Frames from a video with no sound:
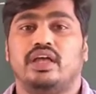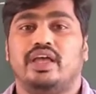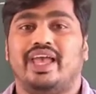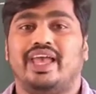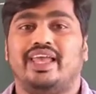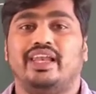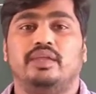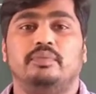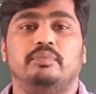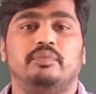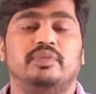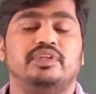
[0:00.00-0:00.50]

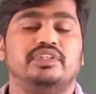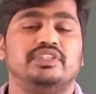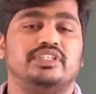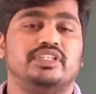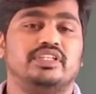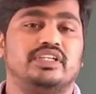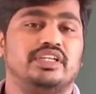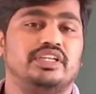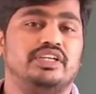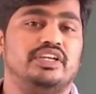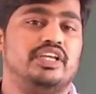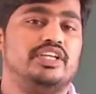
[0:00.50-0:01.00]

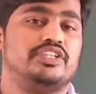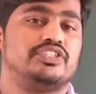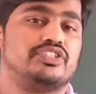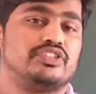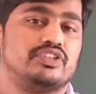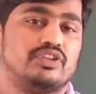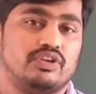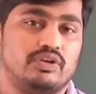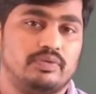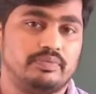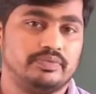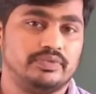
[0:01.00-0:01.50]
elementary
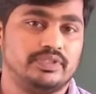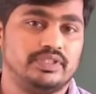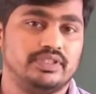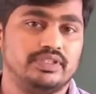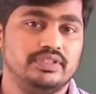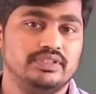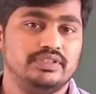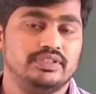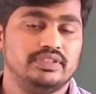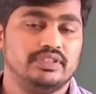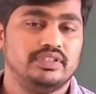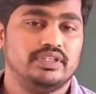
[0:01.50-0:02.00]
nature of
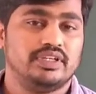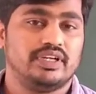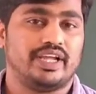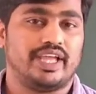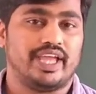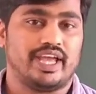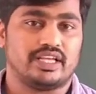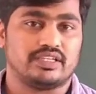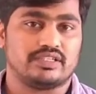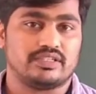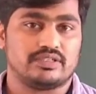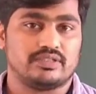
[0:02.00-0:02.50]
the
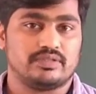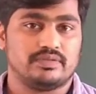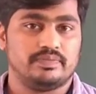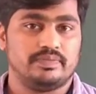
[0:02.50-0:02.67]
gas.